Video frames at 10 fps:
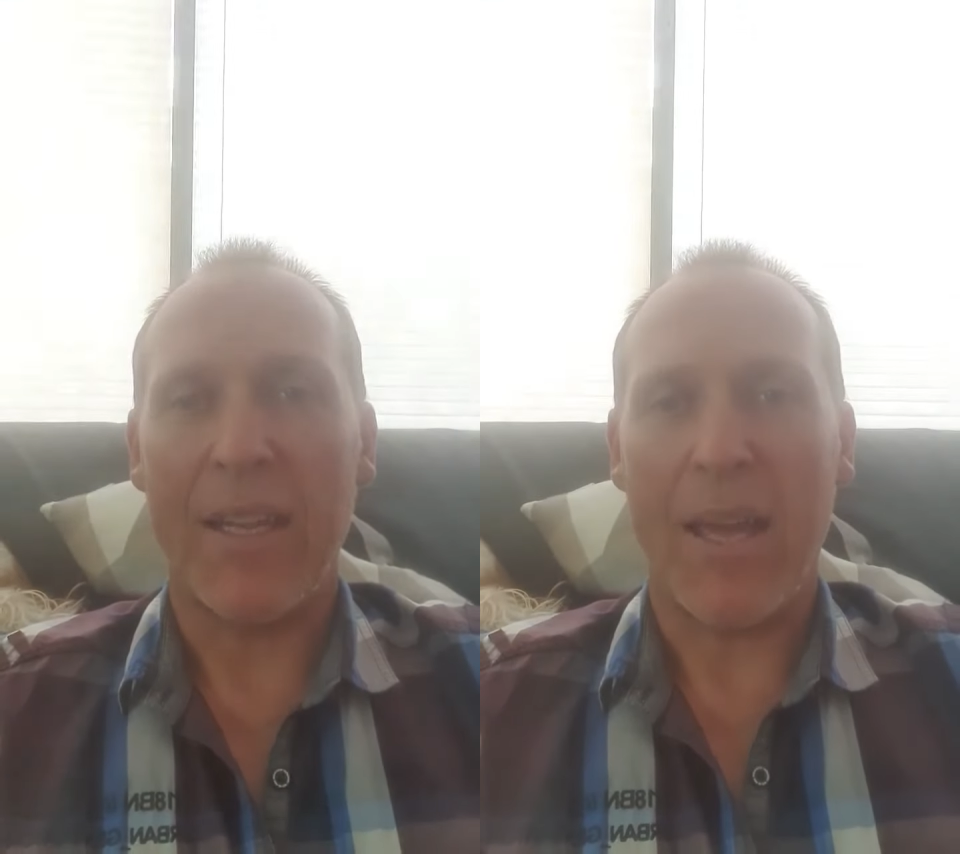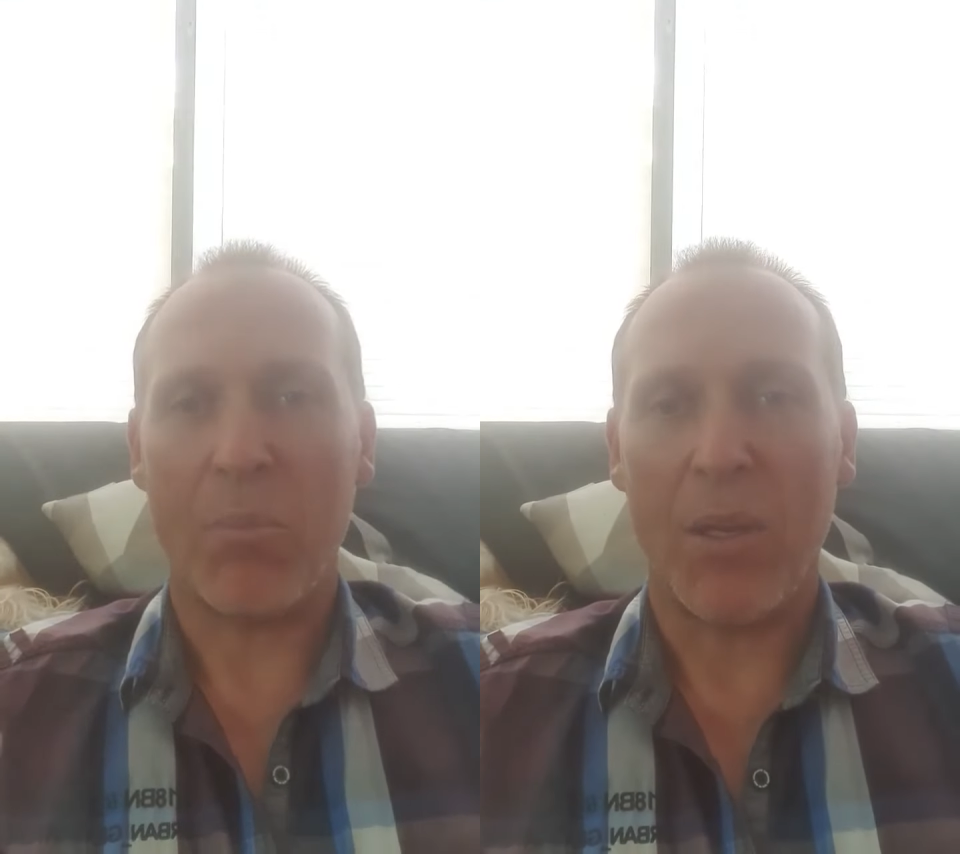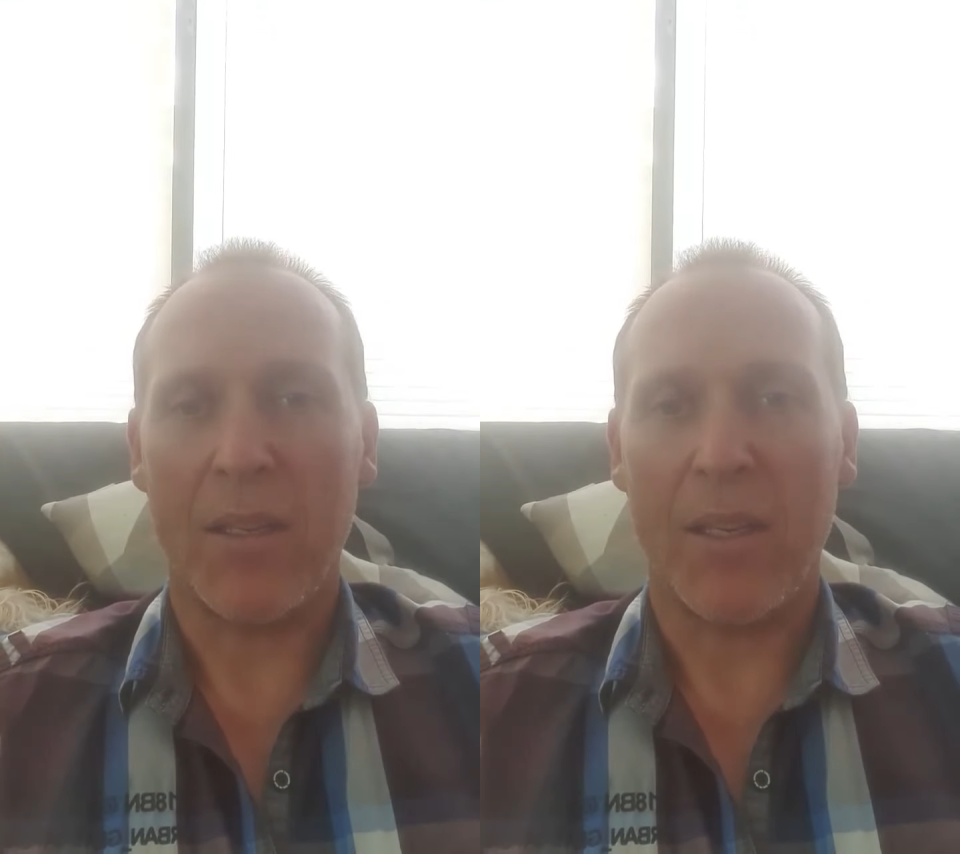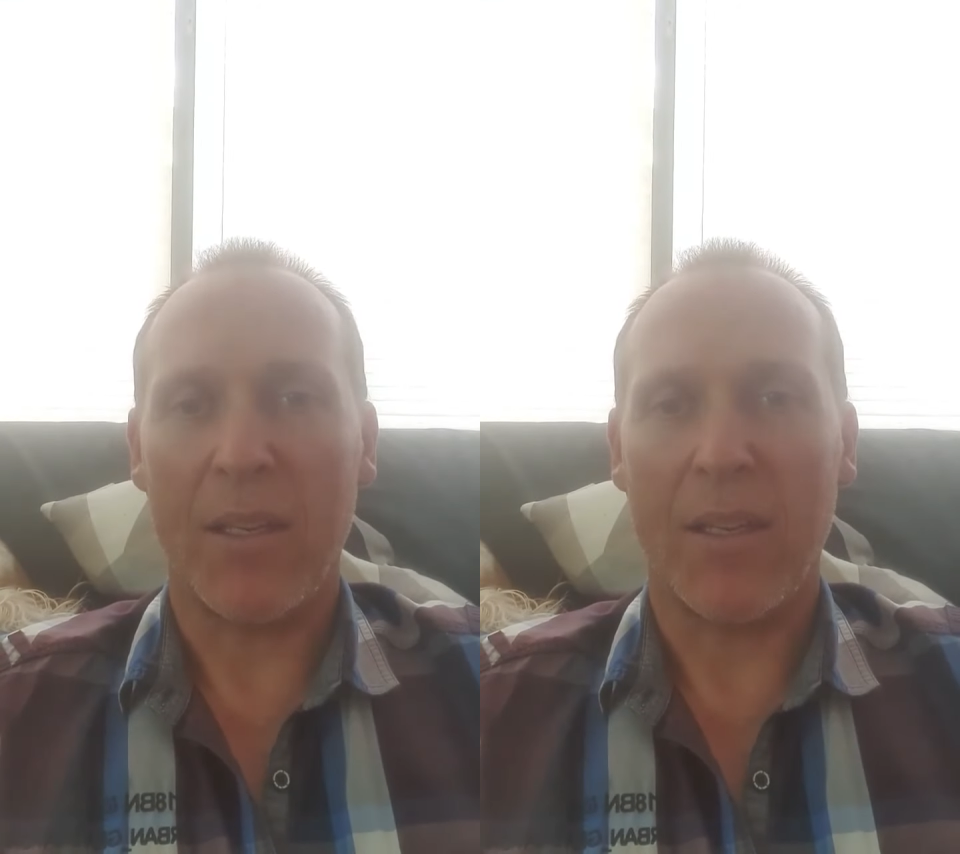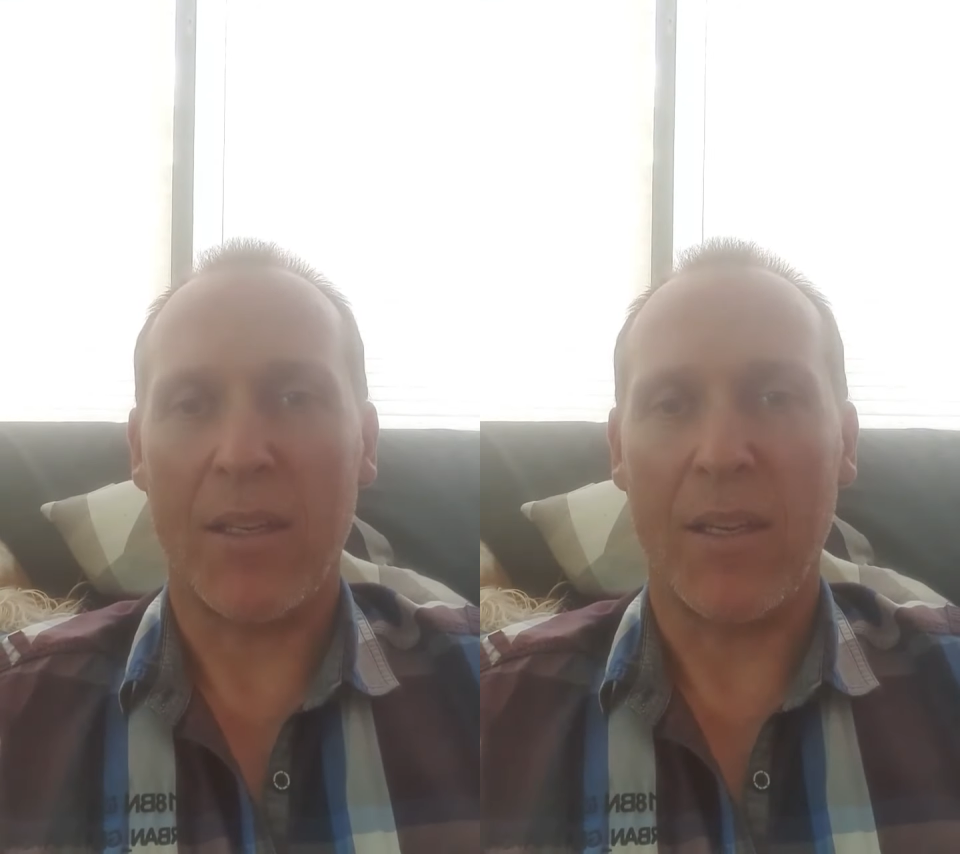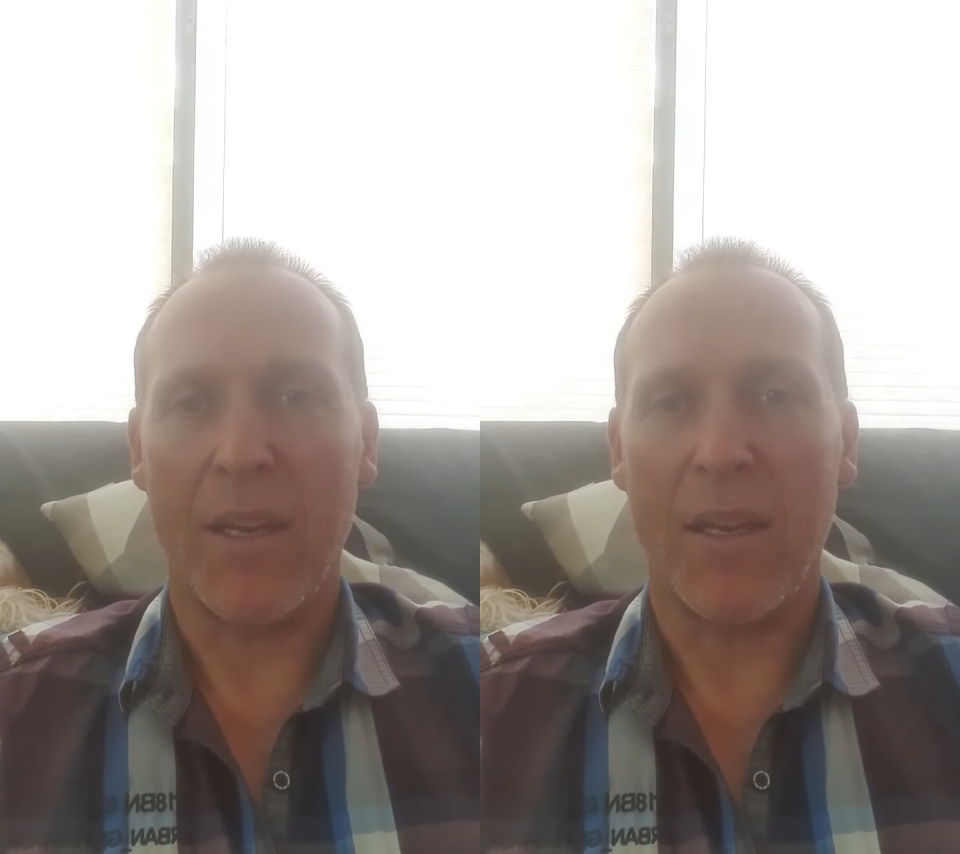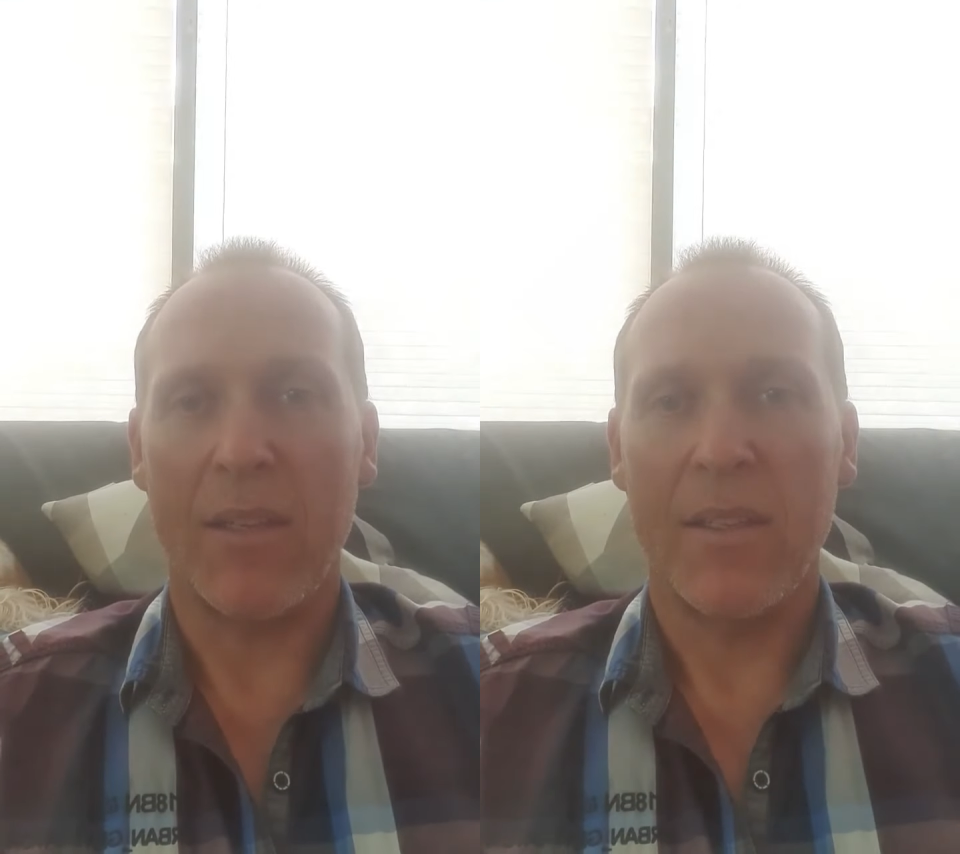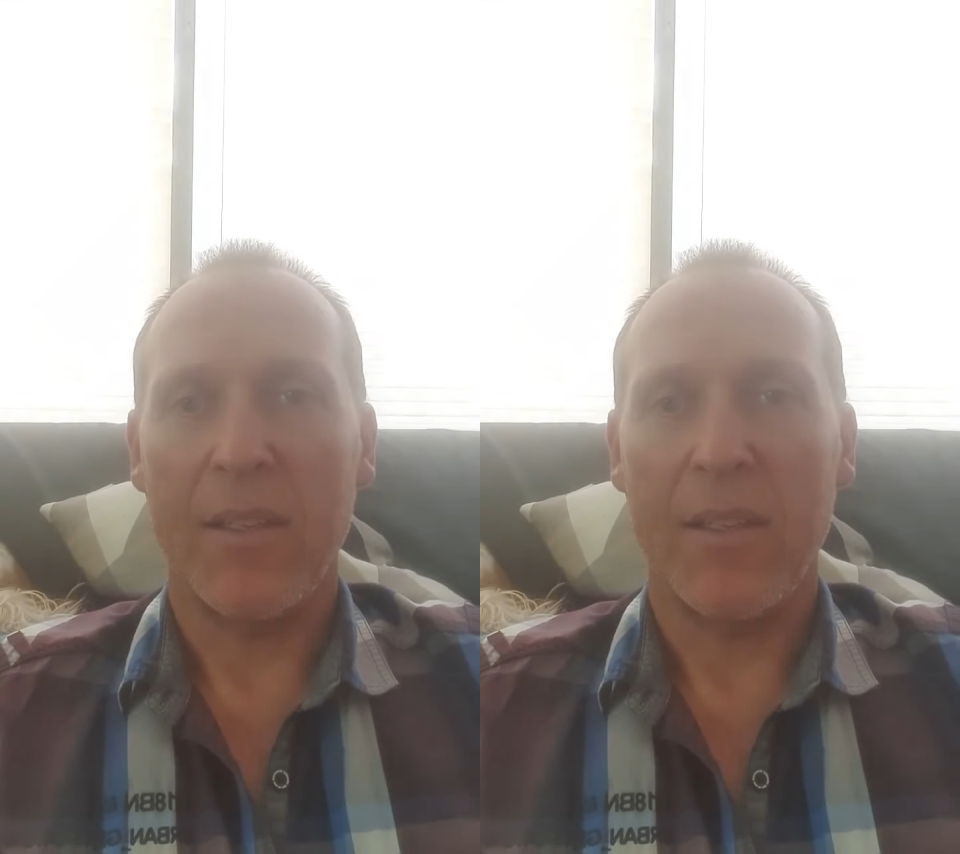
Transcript: that picnic and uh,